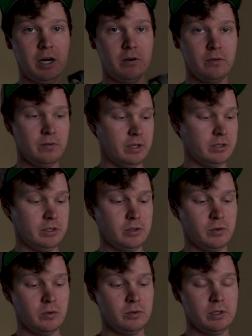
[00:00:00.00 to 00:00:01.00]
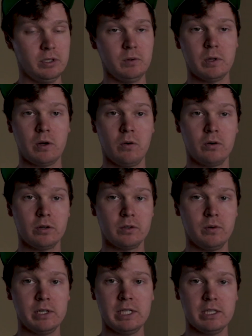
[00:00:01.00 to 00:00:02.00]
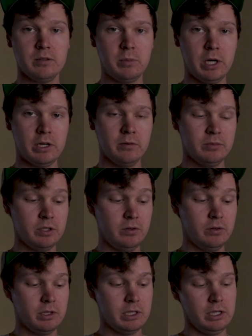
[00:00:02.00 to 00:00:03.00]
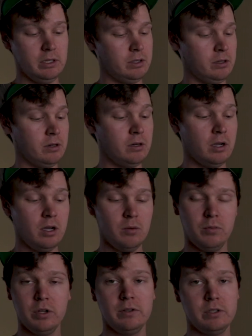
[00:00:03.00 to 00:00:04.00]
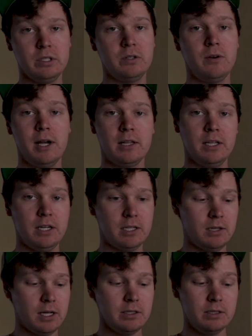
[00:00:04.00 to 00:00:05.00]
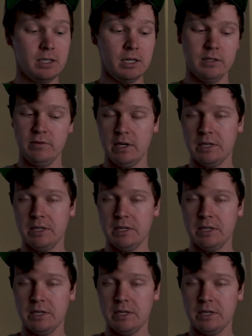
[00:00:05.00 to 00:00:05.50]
mount that just screws into a 1/4-20 on the bottom, so you can either put this directly on a light stand if